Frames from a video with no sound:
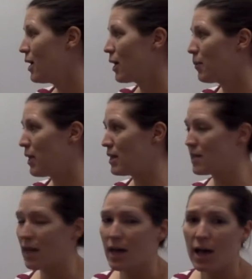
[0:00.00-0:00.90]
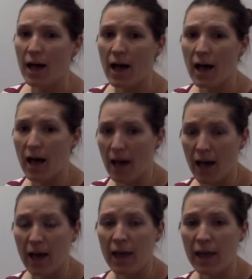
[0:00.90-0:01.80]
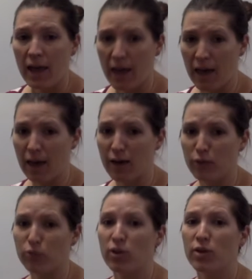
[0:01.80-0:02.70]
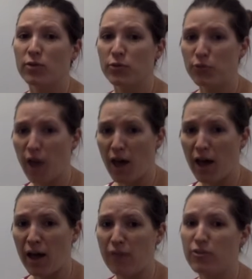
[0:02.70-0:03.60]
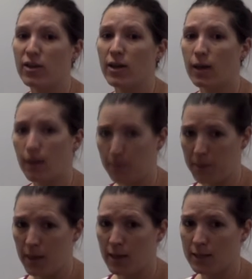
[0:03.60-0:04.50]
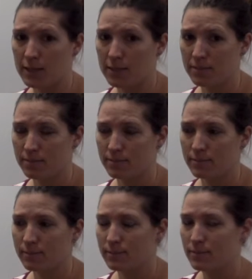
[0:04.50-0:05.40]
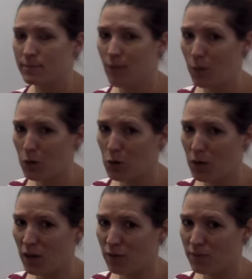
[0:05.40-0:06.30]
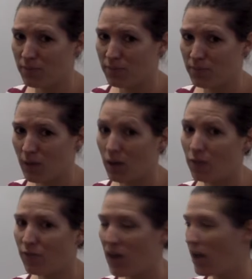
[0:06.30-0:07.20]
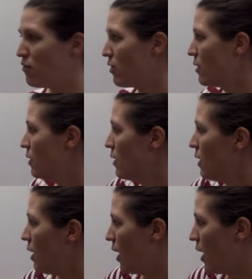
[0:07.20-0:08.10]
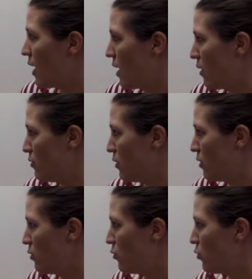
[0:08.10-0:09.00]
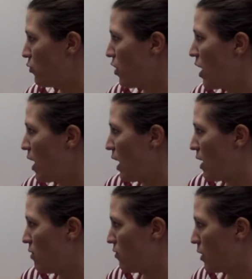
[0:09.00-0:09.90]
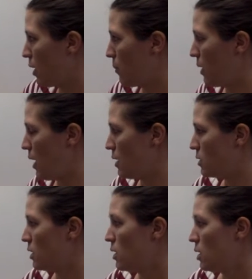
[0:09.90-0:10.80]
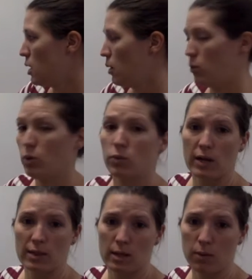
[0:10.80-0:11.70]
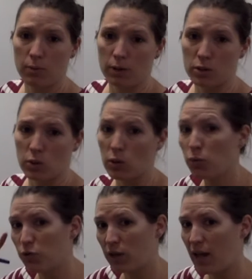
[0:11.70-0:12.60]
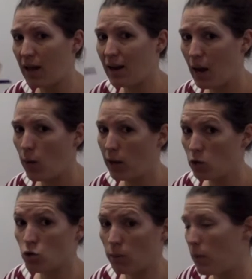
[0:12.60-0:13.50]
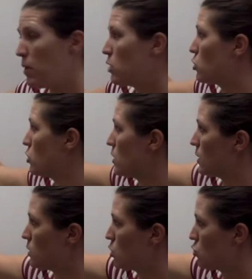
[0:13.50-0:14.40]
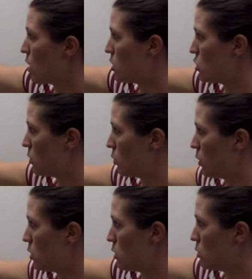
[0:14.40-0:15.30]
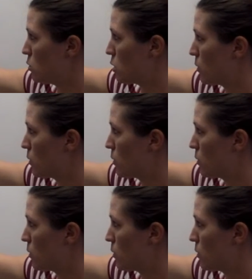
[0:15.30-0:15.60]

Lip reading: Cupcakes. I have 5 cupcakes. How many do I have? 5. I have 5 cupcakes. I'm going to the number so I don't forget. Now I can draw my pictures. That's the strategy I'm going to use.